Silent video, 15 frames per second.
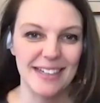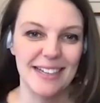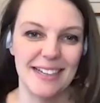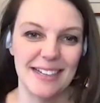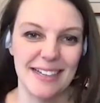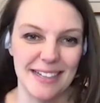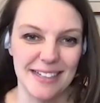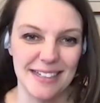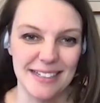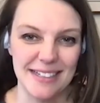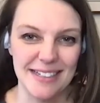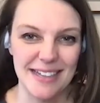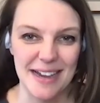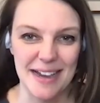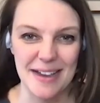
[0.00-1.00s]
And
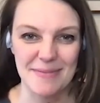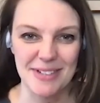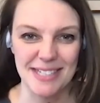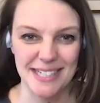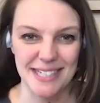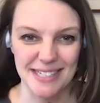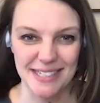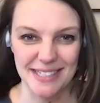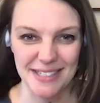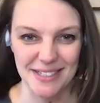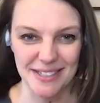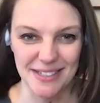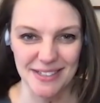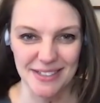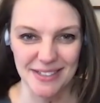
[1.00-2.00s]
yeah, I'm excited
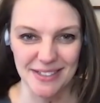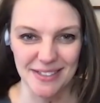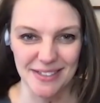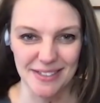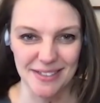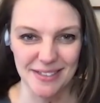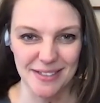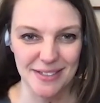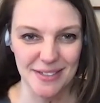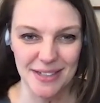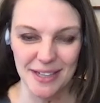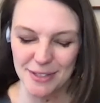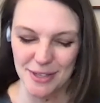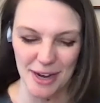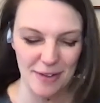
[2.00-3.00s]
to
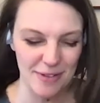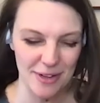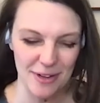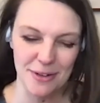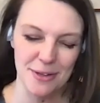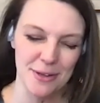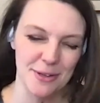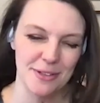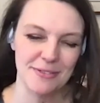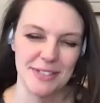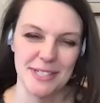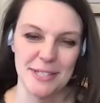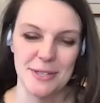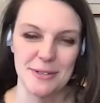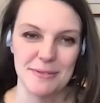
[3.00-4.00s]
get to have a longer
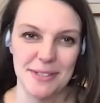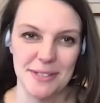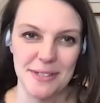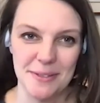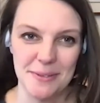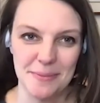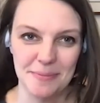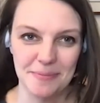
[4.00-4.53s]
conversation with you.